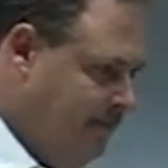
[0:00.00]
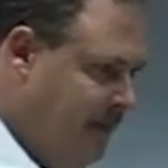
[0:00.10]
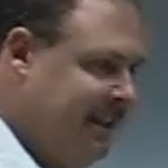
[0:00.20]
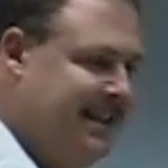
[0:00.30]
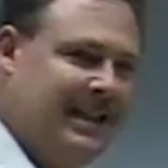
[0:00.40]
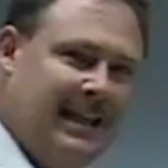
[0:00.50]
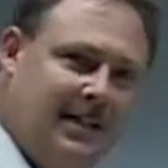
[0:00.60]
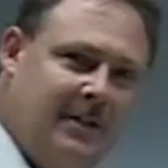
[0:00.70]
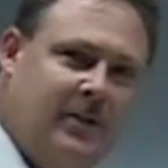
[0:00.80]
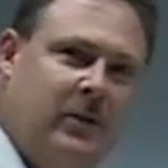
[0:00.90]

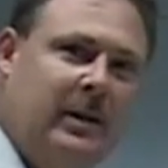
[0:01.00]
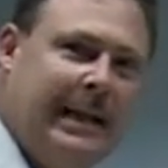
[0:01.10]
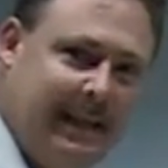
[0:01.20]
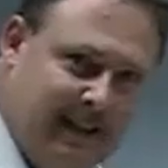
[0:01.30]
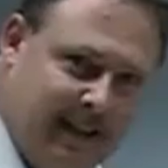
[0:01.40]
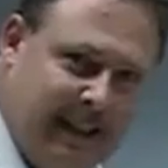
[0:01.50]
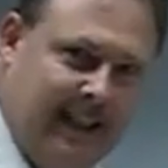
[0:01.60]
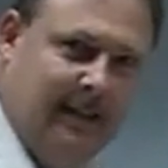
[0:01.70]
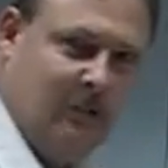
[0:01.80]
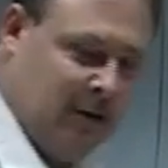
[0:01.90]
incentive to get
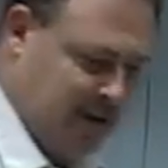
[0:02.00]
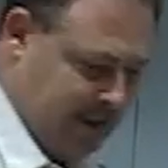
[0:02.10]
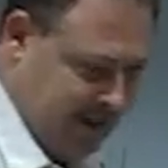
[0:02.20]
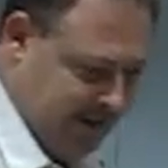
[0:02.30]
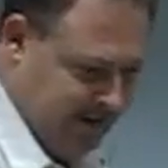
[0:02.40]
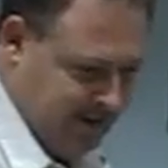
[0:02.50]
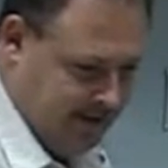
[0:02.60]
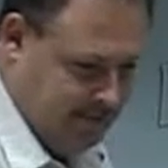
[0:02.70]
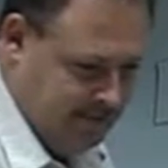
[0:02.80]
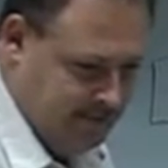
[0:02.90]
clean that we're looking at there.